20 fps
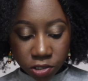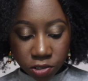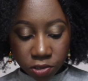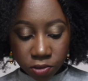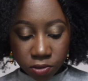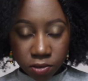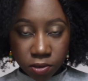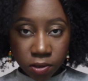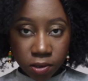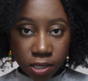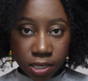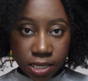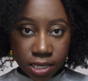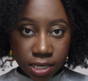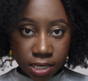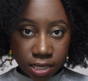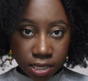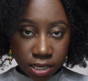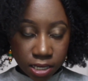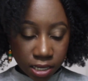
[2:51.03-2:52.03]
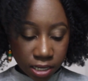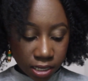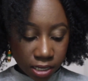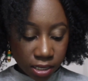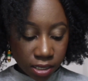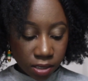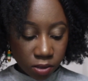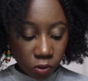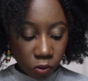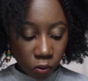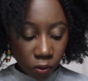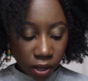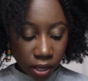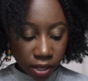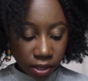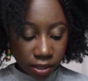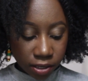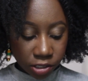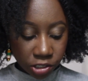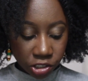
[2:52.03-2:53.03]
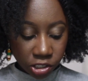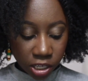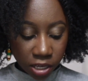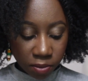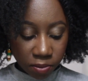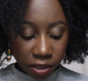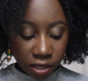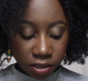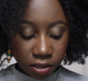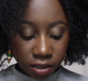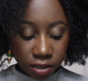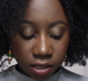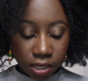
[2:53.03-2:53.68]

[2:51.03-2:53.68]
to seal with shea butter.